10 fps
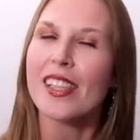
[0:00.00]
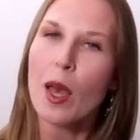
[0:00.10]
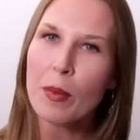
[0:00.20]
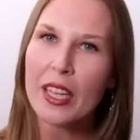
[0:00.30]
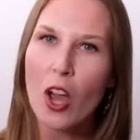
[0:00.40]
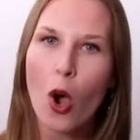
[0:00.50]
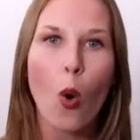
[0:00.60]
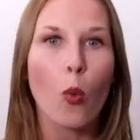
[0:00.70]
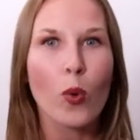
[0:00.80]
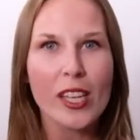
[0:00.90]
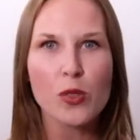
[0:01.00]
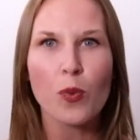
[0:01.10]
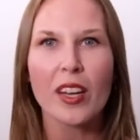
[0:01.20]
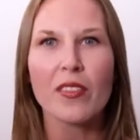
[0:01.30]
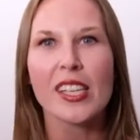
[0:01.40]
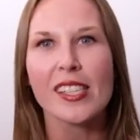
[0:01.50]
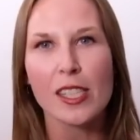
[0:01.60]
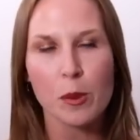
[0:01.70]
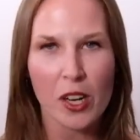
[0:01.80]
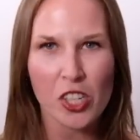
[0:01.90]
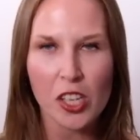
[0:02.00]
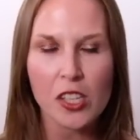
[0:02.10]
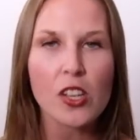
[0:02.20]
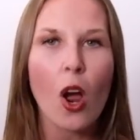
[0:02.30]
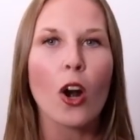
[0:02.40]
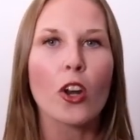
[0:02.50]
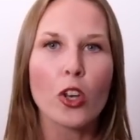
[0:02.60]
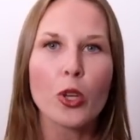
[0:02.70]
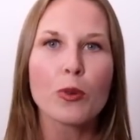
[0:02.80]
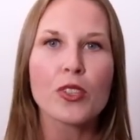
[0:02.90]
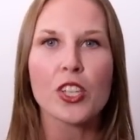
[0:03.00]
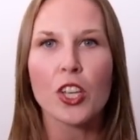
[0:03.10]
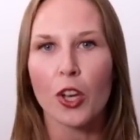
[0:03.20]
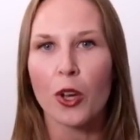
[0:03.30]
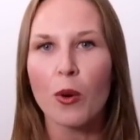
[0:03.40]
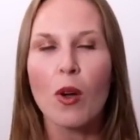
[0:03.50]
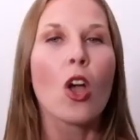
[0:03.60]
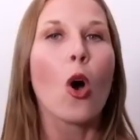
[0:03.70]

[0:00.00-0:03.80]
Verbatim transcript: Let me know which one of these expressions are new to you